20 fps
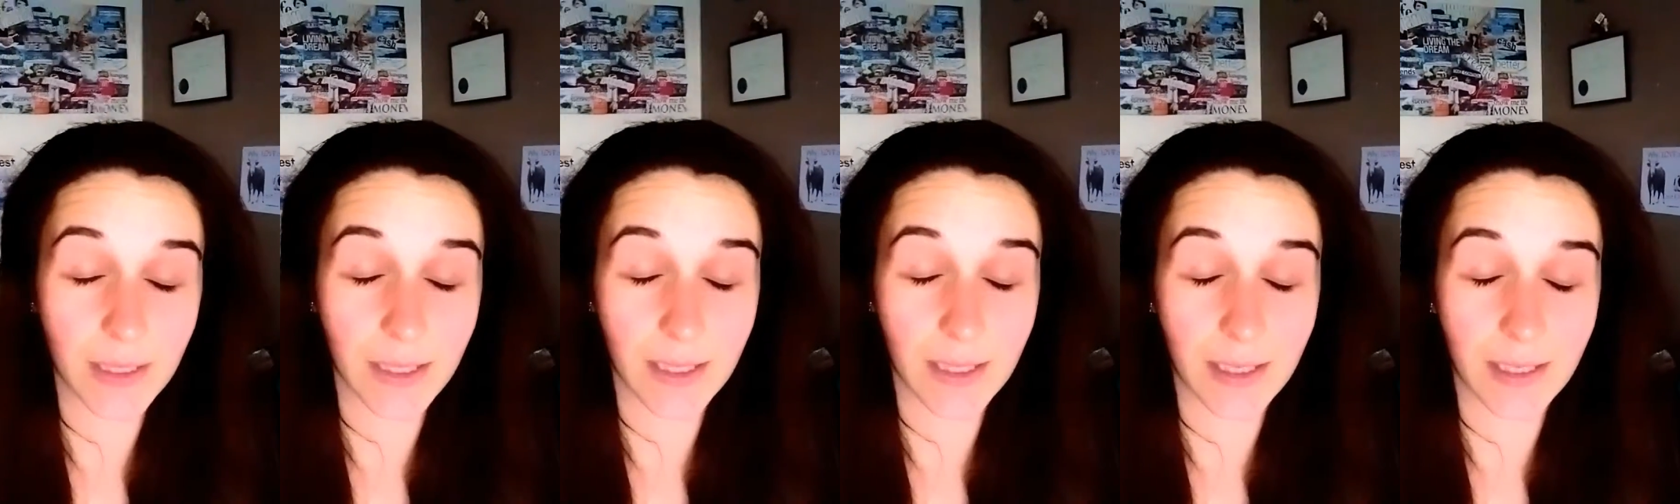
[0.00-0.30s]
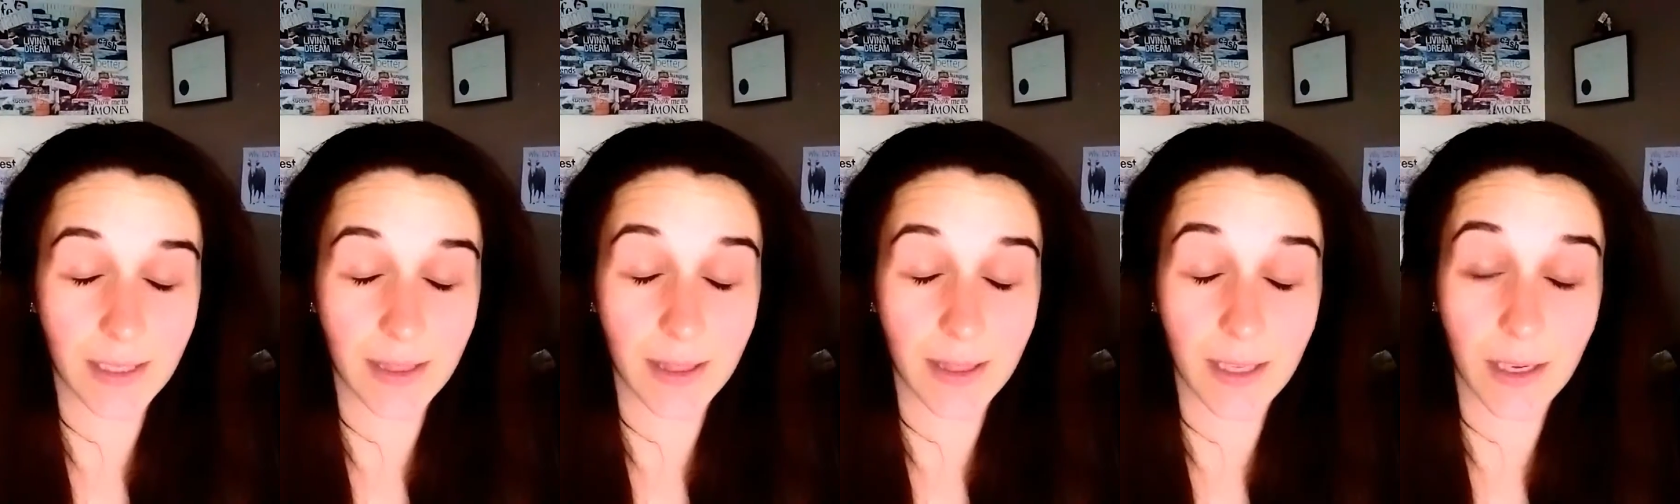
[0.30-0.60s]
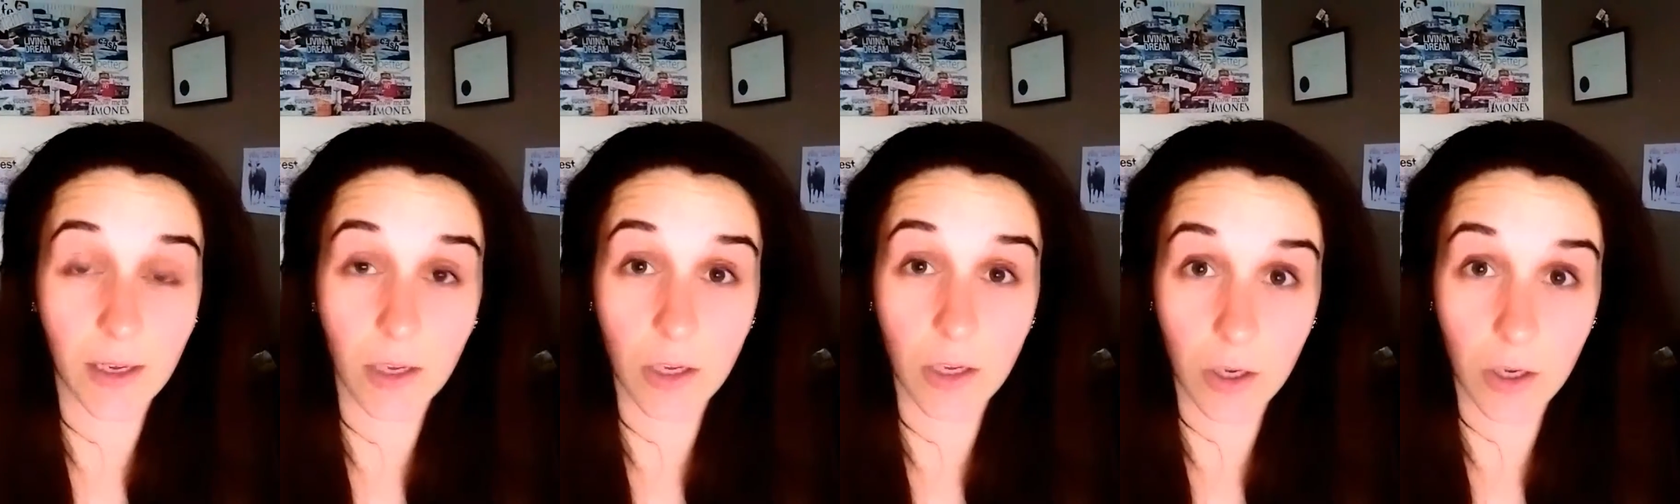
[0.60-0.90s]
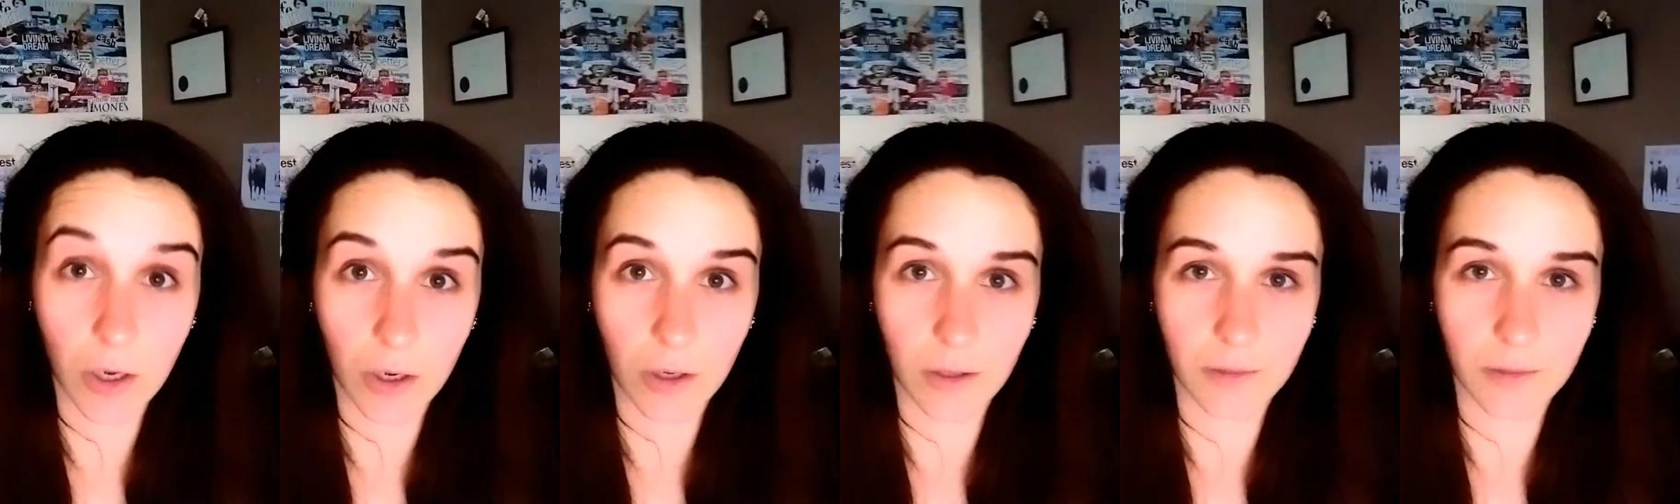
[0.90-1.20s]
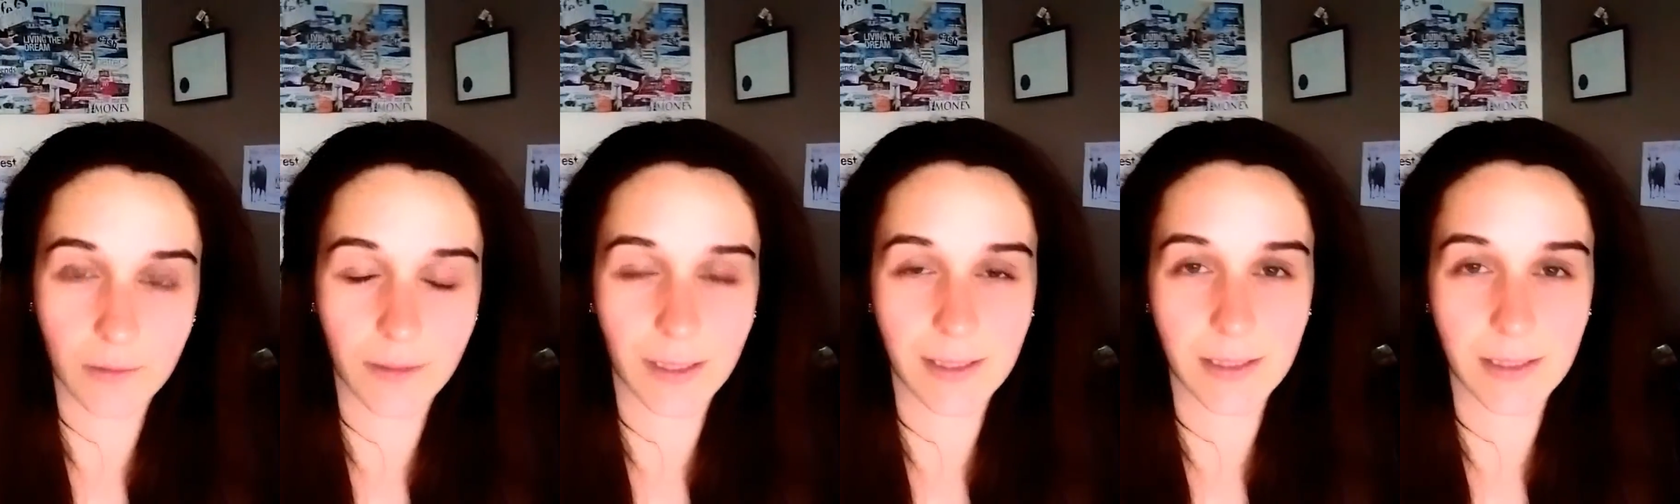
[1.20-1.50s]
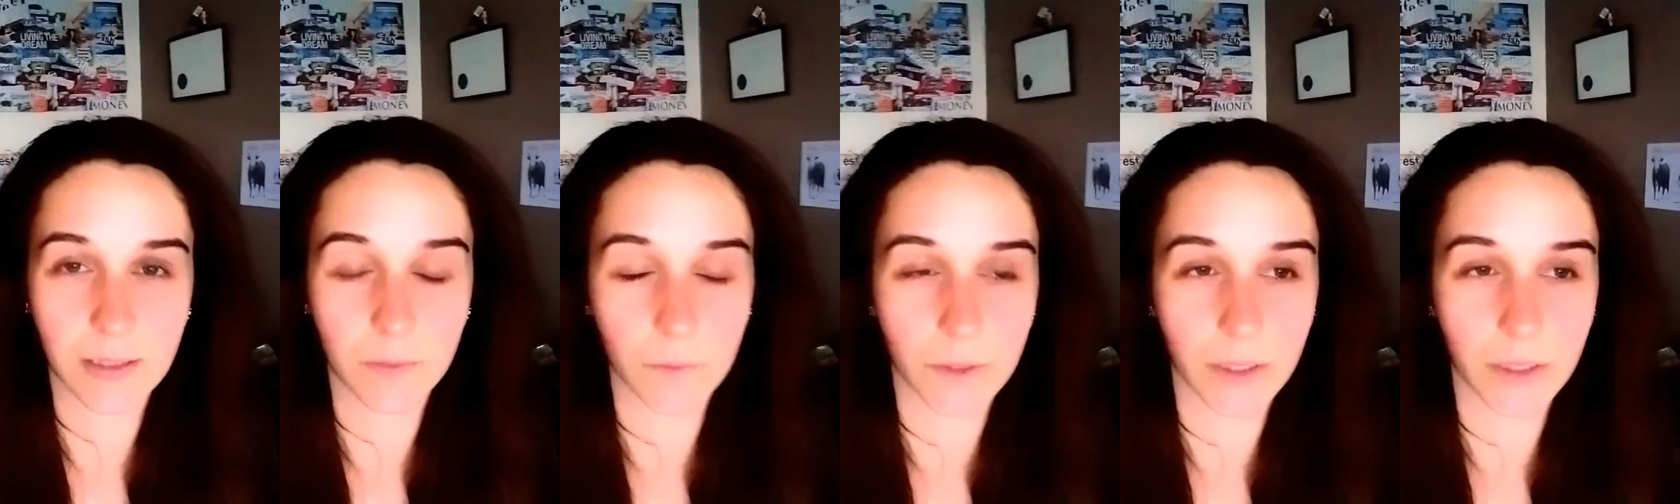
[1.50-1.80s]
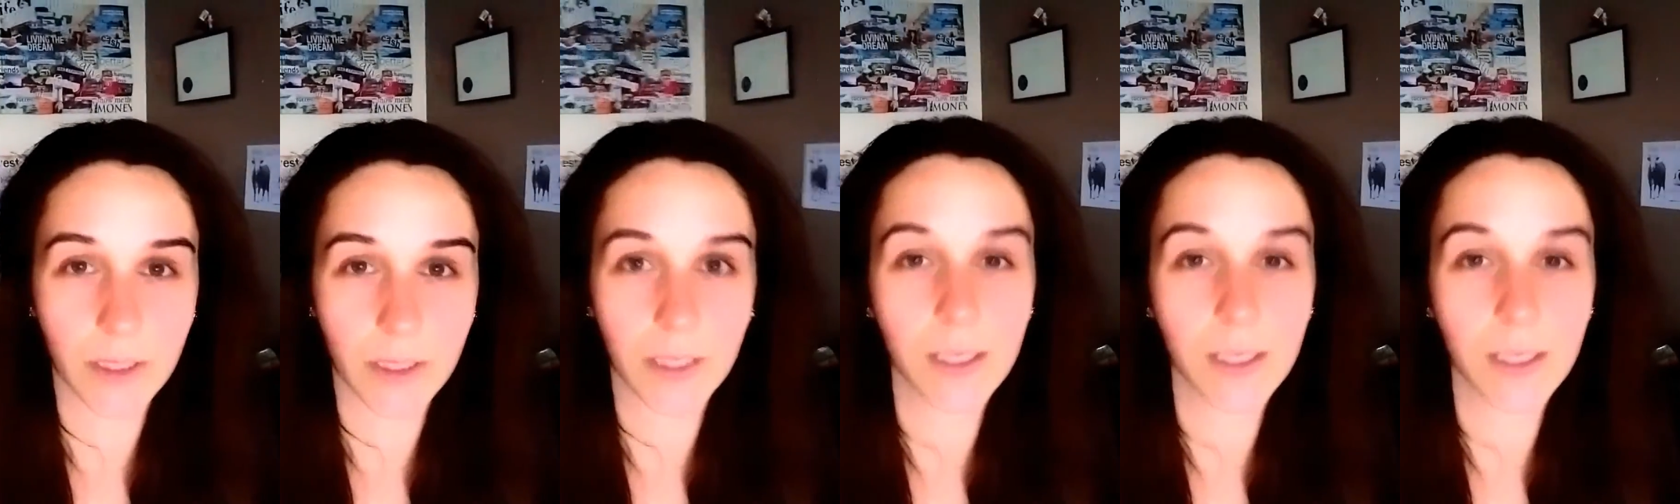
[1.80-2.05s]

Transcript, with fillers: and thank god that didn't work